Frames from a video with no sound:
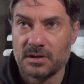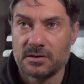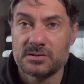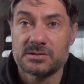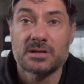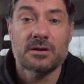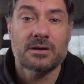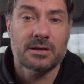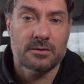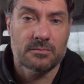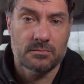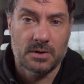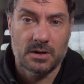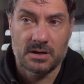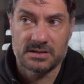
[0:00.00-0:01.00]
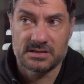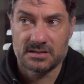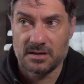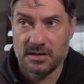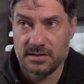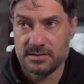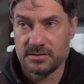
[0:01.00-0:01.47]
Certainly on my
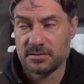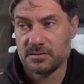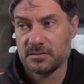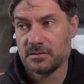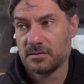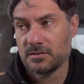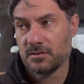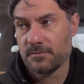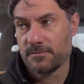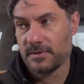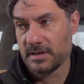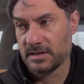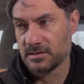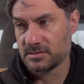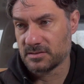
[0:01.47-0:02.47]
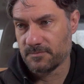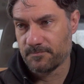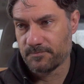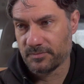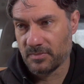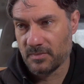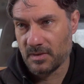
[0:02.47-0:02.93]
side of things.
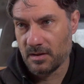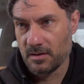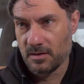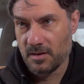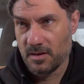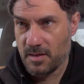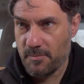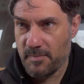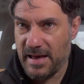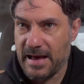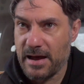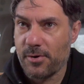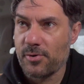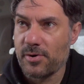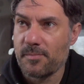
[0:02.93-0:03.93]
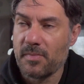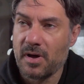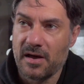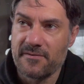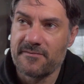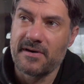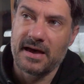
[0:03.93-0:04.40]
The power in
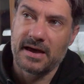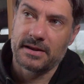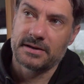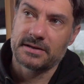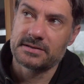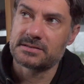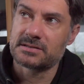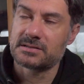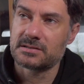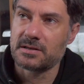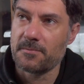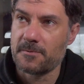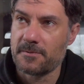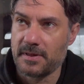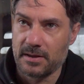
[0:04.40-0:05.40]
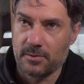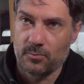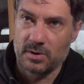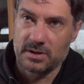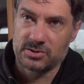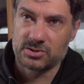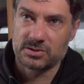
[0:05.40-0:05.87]
my van is something
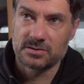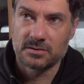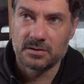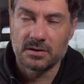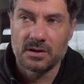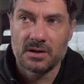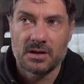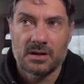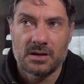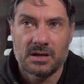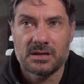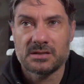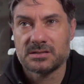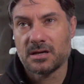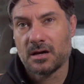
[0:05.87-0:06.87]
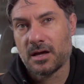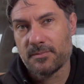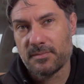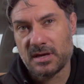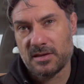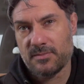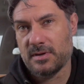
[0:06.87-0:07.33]
which in
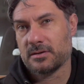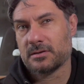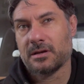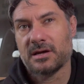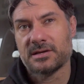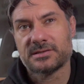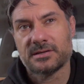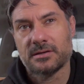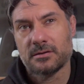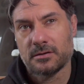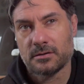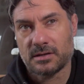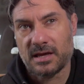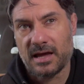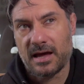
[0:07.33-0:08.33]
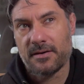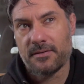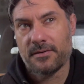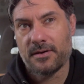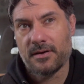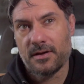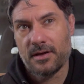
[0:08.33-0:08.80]
time maybe I'd like to look at
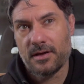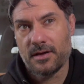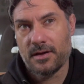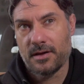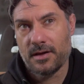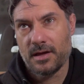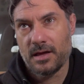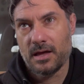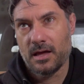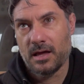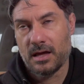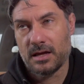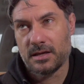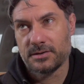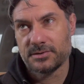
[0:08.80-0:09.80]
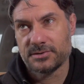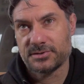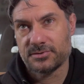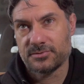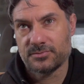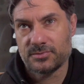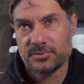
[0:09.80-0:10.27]
and
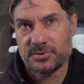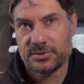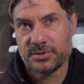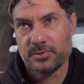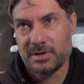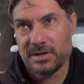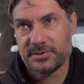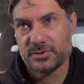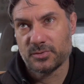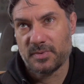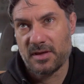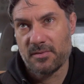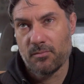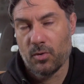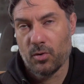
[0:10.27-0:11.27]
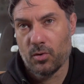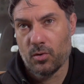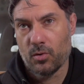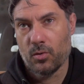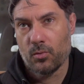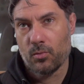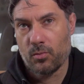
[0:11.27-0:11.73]
do a little bit
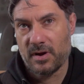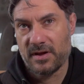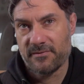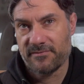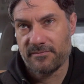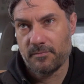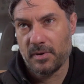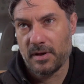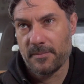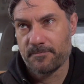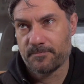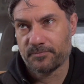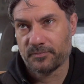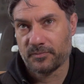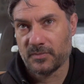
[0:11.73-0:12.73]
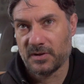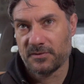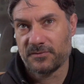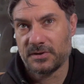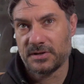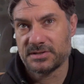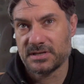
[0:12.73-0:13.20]
more with, but
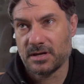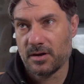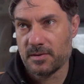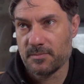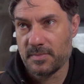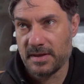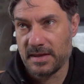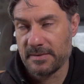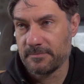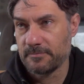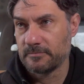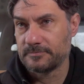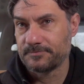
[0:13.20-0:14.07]
for the time being